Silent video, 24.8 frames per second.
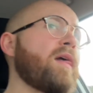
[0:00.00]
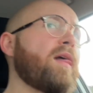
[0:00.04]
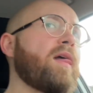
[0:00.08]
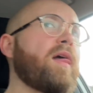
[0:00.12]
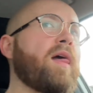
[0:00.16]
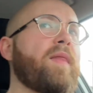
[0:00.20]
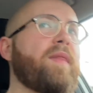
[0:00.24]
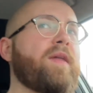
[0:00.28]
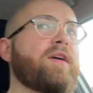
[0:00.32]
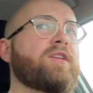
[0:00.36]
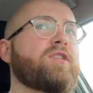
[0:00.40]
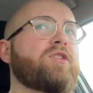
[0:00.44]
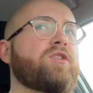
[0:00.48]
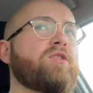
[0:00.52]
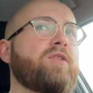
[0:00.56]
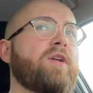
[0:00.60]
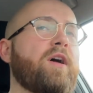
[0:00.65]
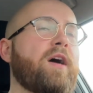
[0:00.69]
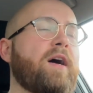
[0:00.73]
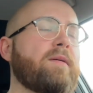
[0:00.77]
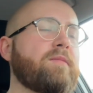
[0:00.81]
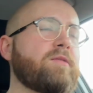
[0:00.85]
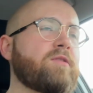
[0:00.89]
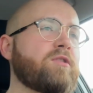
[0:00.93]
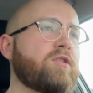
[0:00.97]
And this is only
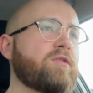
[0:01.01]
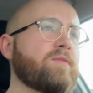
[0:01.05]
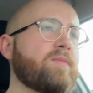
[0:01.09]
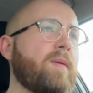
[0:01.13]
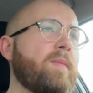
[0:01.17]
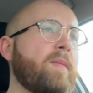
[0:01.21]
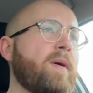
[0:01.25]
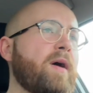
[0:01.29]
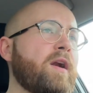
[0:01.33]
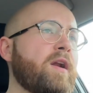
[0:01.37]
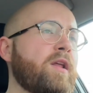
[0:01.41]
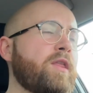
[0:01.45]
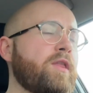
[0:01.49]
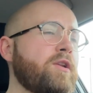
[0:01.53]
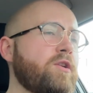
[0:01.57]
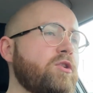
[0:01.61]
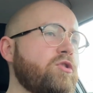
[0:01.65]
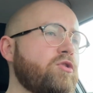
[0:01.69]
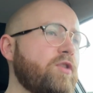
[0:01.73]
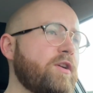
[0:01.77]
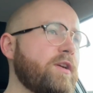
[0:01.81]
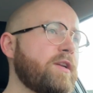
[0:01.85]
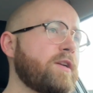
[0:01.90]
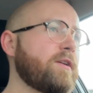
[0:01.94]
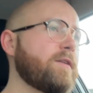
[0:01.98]
happened since my marathon
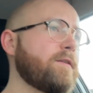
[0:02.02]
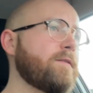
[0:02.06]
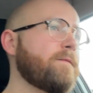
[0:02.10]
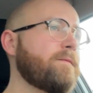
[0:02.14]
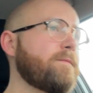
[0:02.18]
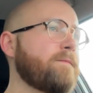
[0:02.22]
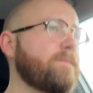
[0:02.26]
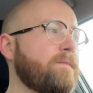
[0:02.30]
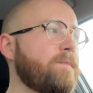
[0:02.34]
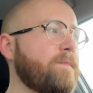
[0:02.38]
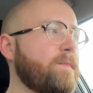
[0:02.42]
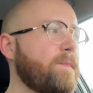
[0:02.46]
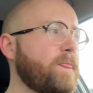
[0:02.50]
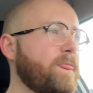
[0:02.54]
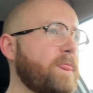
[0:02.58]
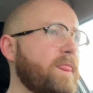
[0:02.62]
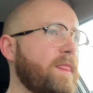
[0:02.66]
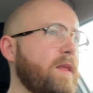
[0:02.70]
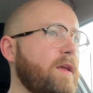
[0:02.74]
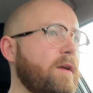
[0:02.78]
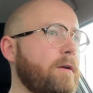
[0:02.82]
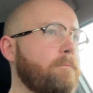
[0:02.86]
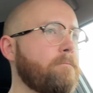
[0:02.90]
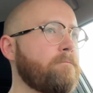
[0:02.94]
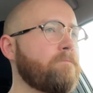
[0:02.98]
training.
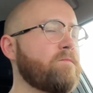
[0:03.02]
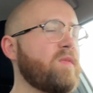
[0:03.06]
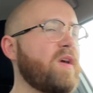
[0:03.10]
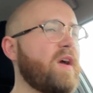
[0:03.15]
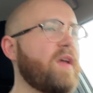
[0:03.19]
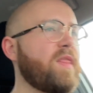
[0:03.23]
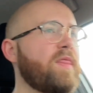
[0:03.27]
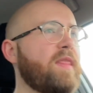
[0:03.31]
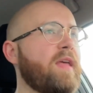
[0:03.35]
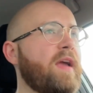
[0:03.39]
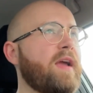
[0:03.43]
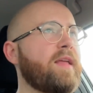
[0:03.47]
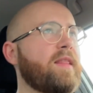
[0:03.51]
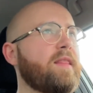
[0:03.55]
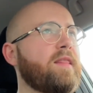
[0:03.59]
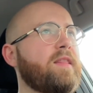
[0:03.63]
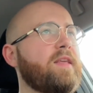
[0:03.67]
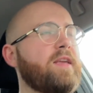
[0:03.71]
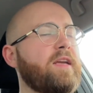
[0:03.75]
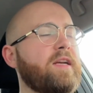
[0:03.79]
and then the